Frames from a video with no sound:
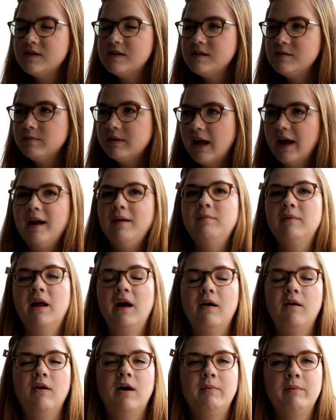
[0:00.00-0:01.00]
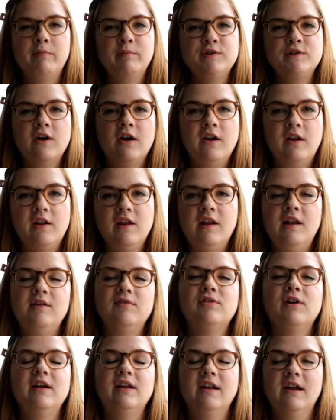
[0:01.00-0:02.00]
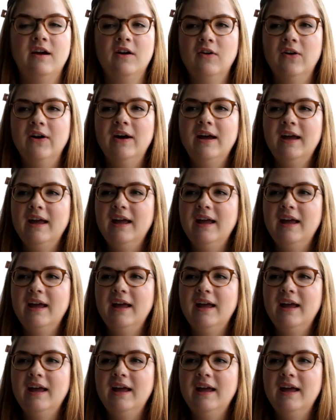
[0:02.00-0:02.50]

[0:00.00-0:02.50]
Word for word: some time now. I'm on maternity leave right now.